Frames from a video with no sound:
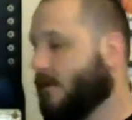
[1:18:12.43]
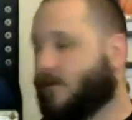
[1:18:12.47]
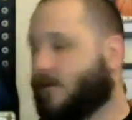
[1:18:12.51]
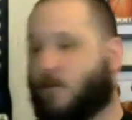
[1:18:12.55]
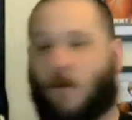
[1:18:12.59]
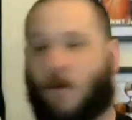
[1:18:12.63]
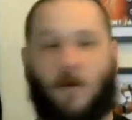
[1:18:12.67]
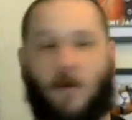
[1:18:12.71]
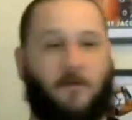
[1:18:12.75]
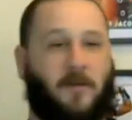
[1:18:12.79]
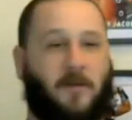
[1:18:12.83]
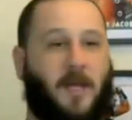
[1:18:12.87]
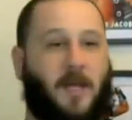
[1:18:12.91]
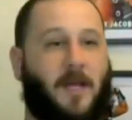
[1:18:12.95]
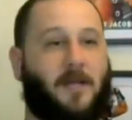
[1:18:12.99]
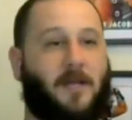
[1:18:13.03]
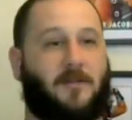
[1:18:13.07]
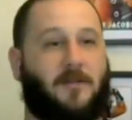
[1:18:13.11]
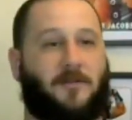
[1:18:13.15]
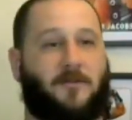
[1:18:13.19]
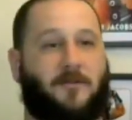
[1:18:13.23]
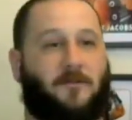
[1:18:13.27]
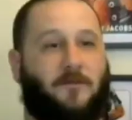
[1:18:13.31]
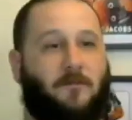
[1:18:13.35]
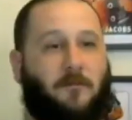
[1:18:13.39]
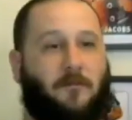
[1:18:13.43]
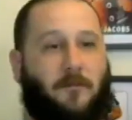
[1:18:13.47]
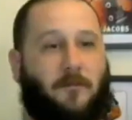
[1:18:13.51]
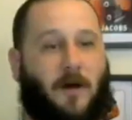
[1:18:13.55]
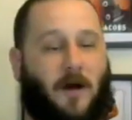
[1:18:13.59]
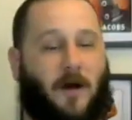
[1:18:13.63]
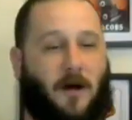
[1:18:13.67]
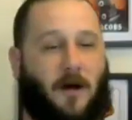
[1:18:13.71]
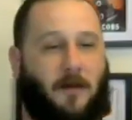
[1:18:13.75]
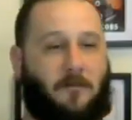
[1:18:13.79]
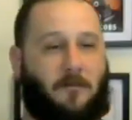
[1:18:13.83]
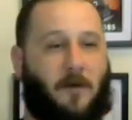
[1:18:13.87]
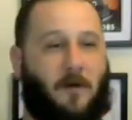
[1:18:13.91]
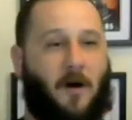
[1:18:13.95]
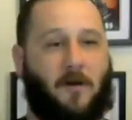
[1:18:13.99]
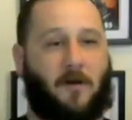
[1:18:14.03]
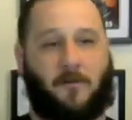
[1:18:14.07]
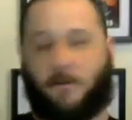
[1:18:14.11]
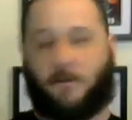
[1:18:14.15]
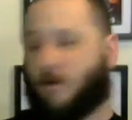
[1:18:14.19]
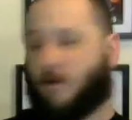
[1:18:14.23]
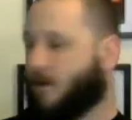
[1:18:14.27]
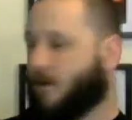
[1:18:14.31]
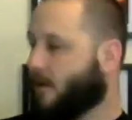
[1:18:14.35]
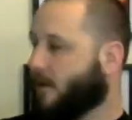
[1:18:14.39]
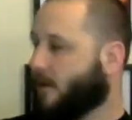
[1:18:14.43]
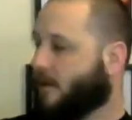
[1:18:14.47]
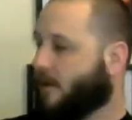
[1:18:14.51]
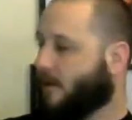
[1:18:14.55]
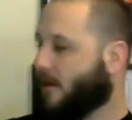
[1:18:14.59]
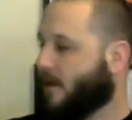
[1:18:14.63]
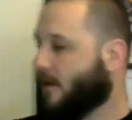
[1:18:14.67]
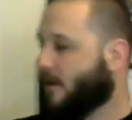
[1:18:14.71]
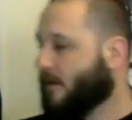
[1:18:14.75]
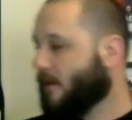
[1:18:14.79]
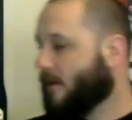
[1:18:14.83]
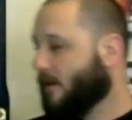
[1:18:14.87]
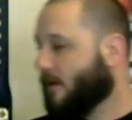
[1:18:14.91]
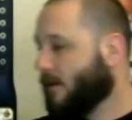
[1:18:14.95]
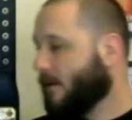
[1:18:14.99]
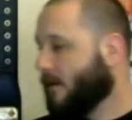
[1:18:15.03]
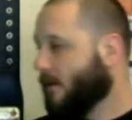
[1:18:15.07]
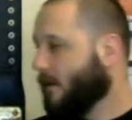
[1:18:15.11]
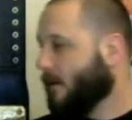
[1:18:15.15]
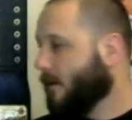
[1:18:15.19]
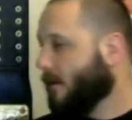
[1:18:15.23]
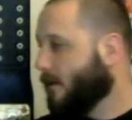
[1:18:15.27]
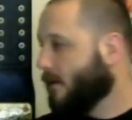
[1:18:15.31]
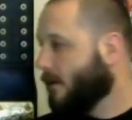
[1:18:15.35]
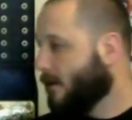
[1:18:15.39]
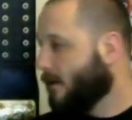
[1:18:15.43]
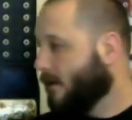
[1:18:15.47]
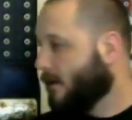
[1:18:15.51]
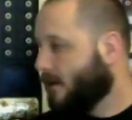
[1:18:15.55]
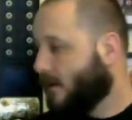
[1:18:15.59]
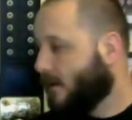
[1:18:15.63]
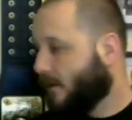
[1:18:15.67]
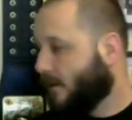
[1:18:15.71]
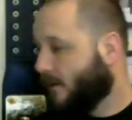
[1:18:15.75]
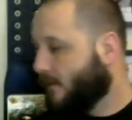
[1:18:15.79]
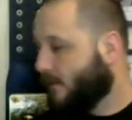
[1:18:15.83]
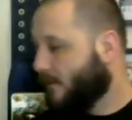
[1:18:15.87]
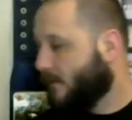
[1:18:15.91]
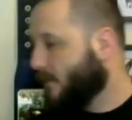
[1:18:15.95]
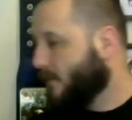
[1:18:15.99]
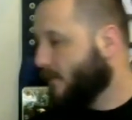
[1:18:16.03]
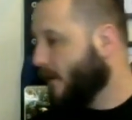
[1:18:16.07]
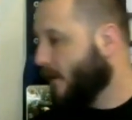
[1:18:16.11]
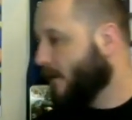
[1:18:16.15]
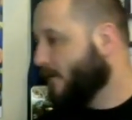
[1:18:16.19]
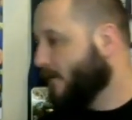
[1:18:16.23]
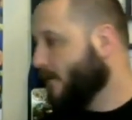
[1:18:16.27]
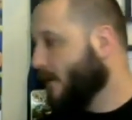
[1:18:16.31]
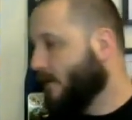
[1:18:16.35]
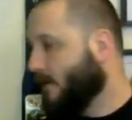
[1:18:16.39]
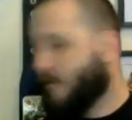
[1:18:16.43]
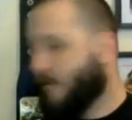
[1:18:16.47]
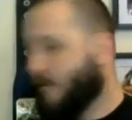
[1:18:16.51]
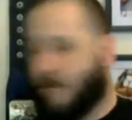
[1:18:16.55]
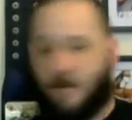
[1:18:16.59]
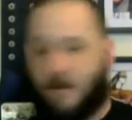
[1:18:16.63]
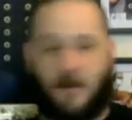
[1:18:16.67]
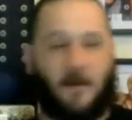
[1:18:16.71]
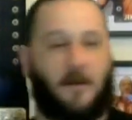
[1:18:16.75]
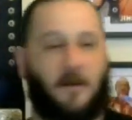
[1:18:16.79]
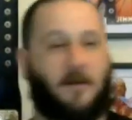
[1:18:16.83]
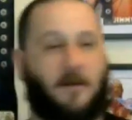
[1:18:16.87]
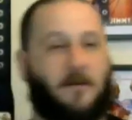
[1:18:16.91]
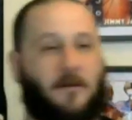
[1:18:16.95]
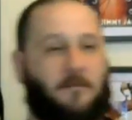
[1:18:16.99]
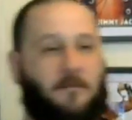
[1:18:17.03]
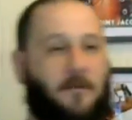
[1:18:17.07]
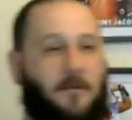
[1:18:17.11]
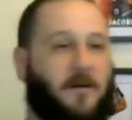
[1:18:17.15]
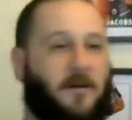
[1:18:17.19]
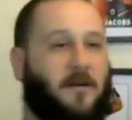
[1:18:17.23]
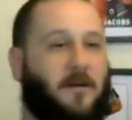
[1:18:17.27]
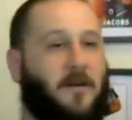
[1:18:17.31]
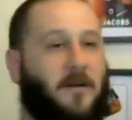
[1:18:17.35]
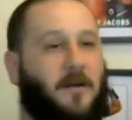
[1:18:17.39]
12 gauge Mossberg in there. There's some nice stuff in there. But